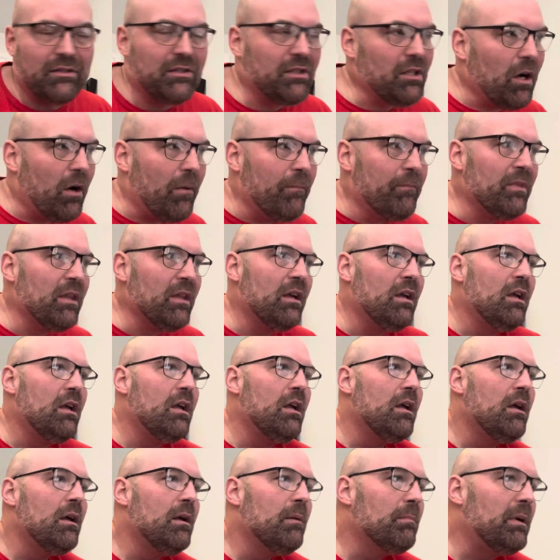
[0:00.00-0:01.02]
So,
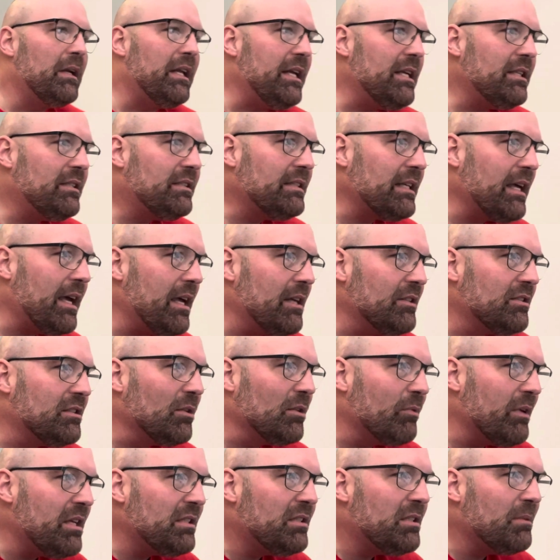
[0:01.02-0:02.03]
but he says the
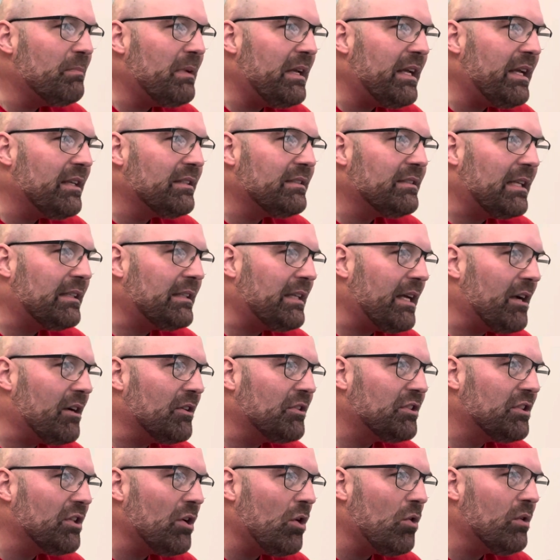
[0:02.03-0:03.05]
reason being is that they are
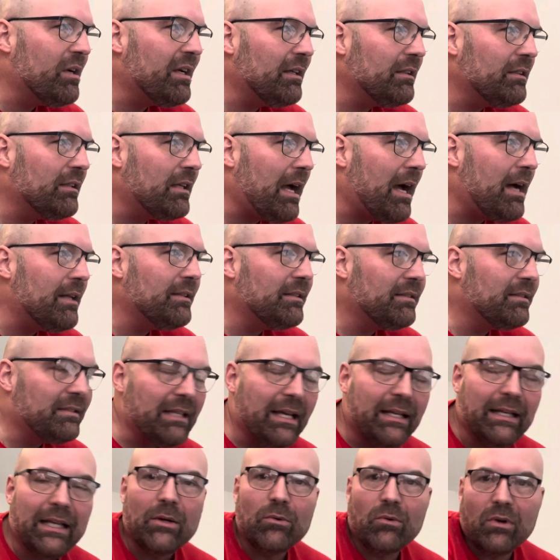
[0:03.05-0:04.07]
so condescending.